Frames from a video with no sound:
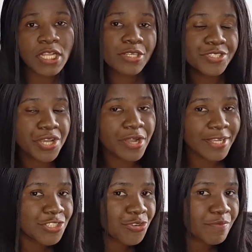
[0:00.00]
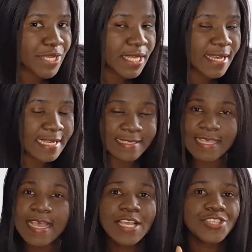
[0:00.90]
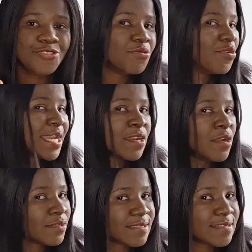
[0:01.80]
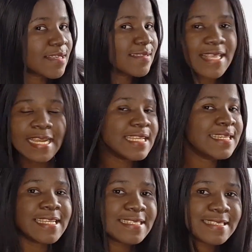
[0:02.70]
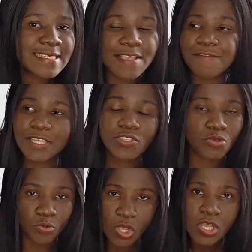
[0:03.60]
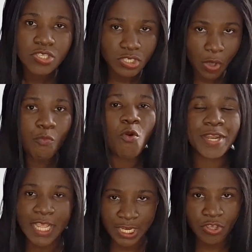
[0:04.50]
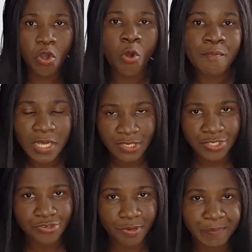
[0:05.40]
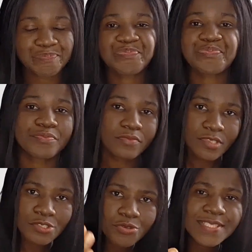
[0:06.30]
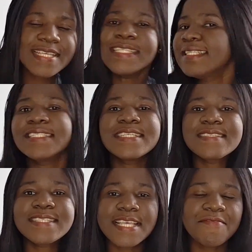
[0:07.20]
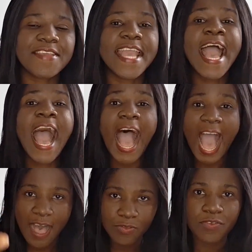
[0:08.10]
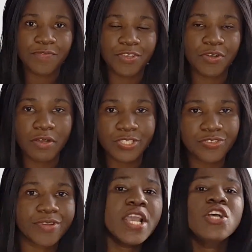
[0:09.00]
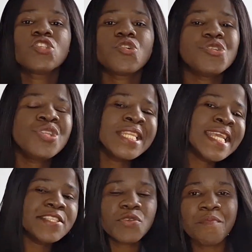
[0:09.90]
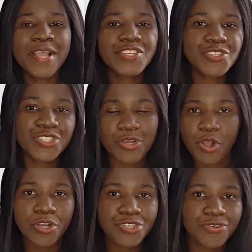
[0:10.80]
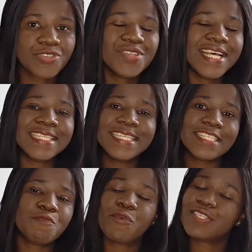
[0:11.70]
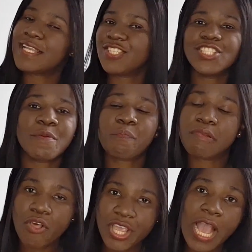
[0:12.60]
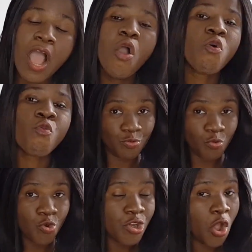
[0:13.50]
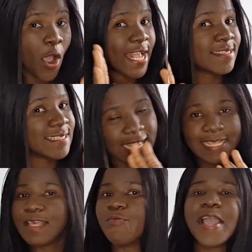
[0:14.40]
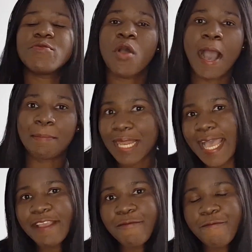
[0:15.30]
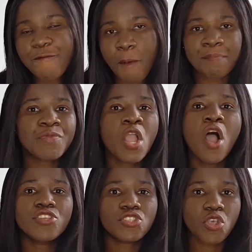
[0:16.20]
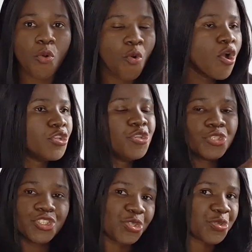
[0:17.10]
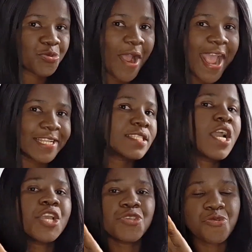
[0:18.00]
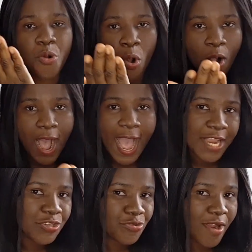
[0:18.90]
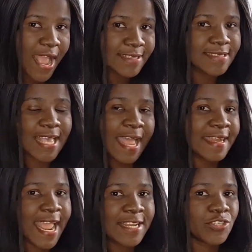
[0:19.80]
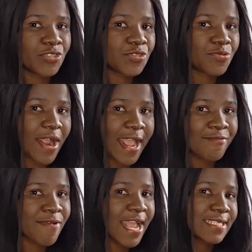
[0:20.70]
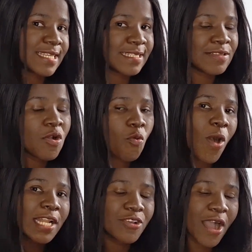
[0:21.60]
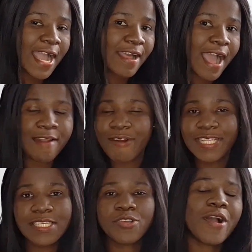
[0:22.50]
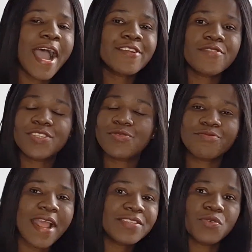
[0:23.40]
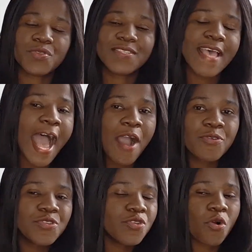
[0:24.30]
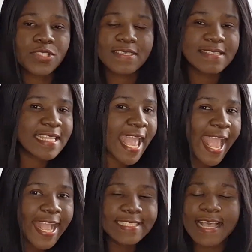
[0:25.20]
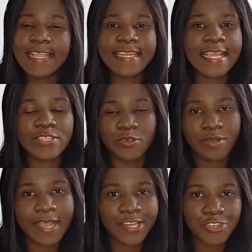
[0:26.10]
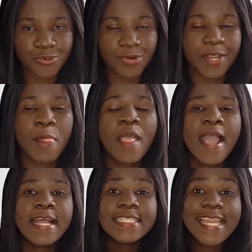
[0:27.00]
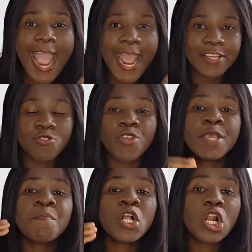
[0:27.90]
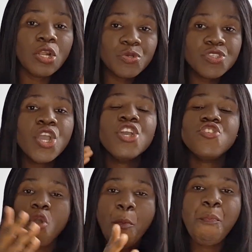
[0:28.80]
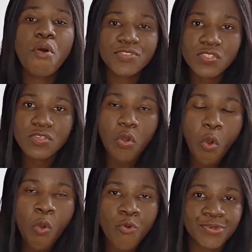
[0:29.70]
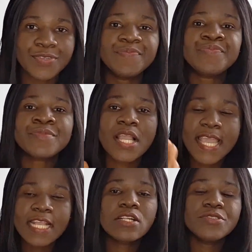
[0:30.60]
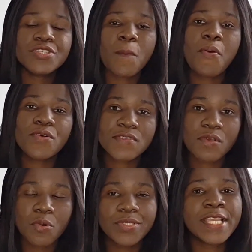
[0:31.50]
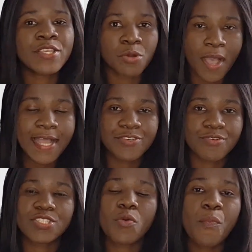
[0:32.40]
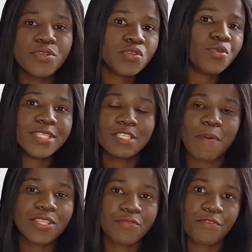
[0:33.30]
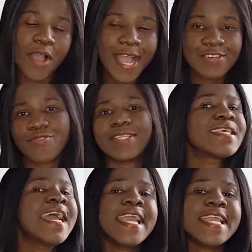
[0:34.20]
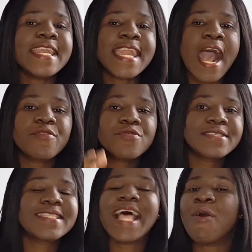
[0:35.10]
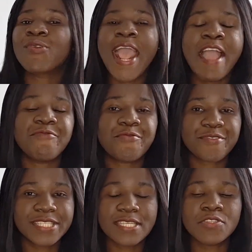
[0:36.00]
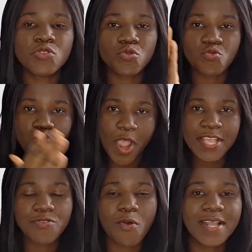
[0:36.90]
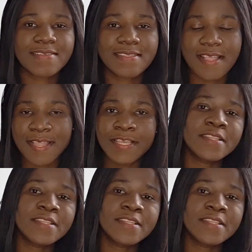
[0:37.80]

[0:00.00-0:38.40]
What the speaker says: your country because you are not sending this CV to someone in your home country. You're sending this CV out of your country. So you need to mention your country so that this potential employer will know exactly where you're applying from. So you just write your address and then just writing while you're writing your address, you write your town, your state, and then your country. Then you include your postcode. Include your postcode in your address. Your postcode is part of your address. It narrows down everything to where you are staying.